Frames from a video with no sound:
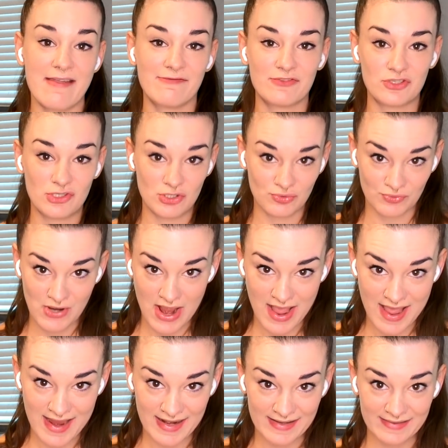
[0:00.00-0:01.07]
I've
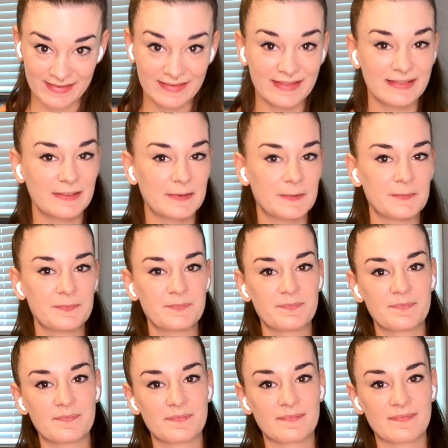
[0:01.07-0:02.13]
tried.
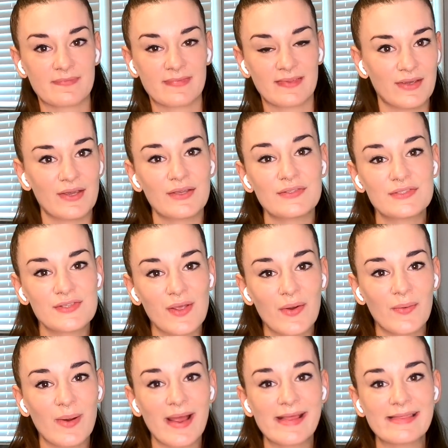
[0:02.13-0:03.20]

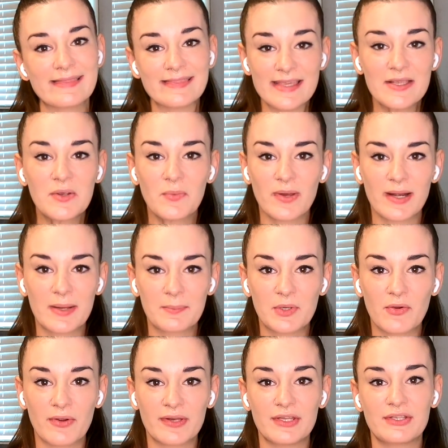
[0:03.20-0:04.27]
So I think what I'm
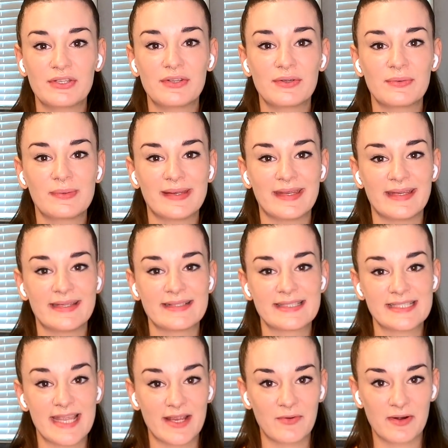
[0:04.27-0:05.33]
going to do
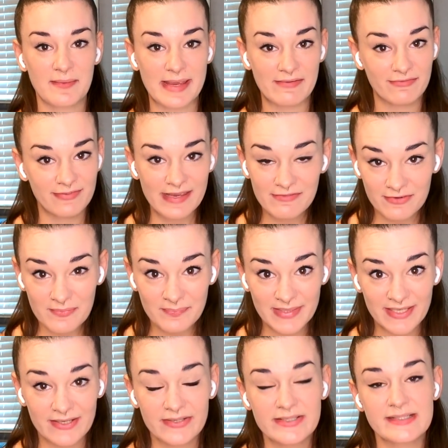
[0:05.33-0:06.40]
is take one of my favorite
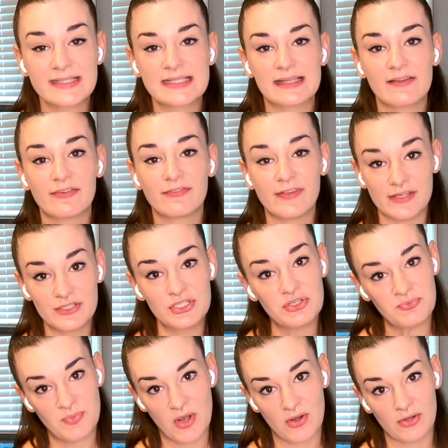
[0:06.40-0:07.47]
beers, La Fin
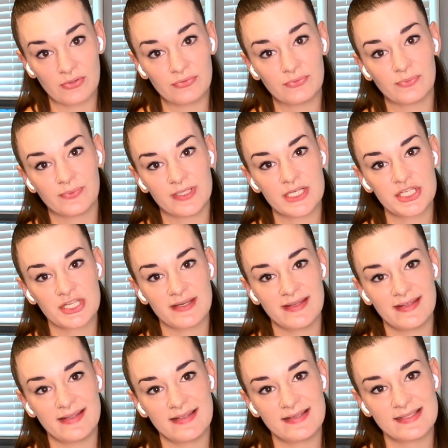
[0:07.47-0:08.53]
du Monde, which
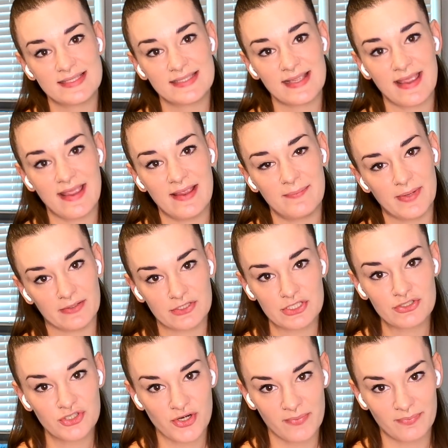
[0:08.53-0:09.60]
is a
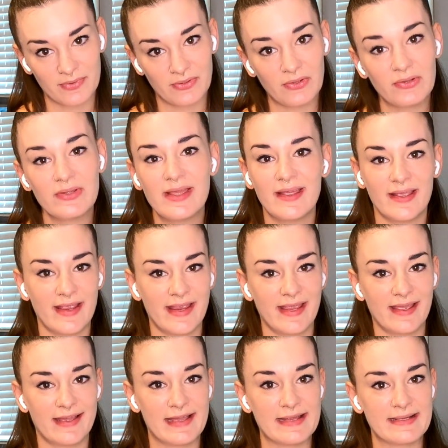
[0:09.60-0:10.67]
Belgian triple
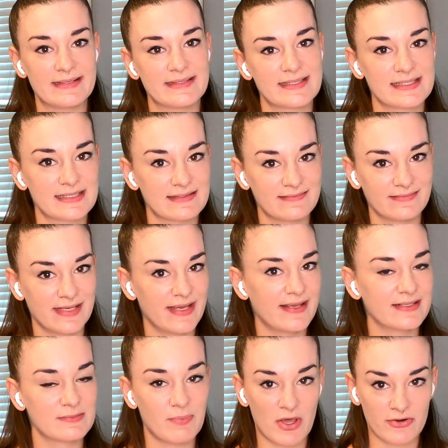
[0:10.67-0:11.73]
and
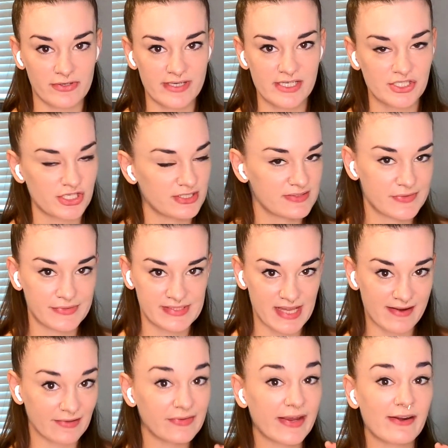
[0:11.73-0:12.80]
is bottle conditioned. So it's
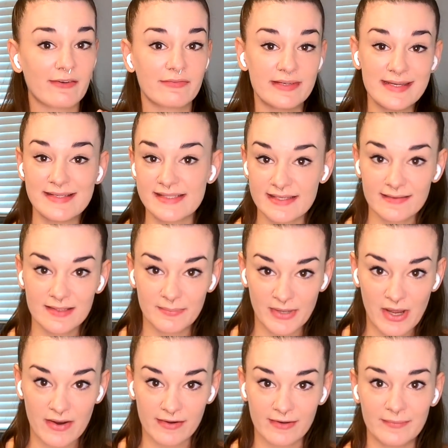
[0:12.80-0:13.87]
got a layer of yeast at the
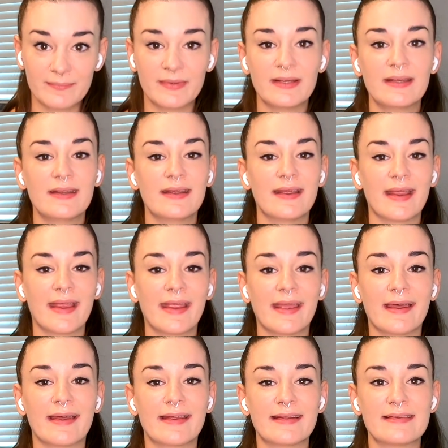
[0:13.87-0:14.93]
bottom,
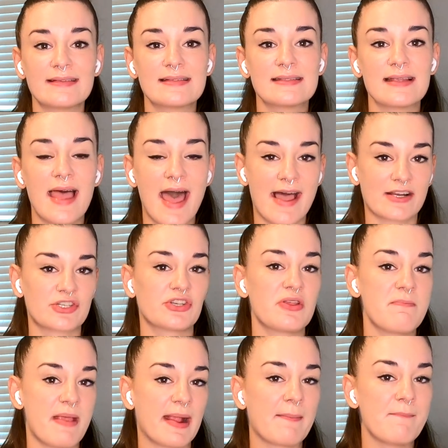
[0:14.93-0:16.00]
and
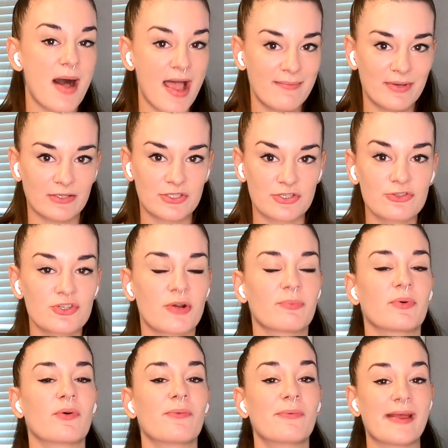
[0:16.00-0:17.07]
actually make my Belgian
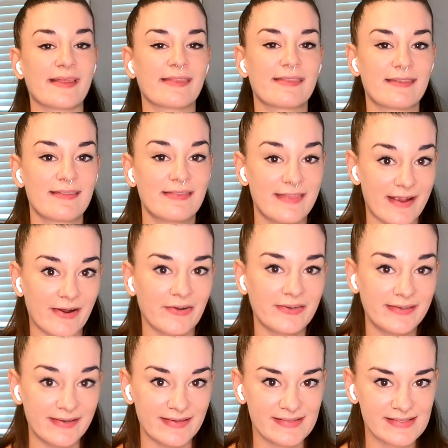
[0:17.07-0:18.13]
triple with
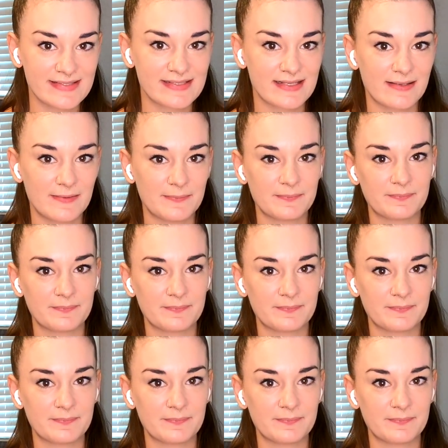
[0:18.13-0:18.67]
their yeast.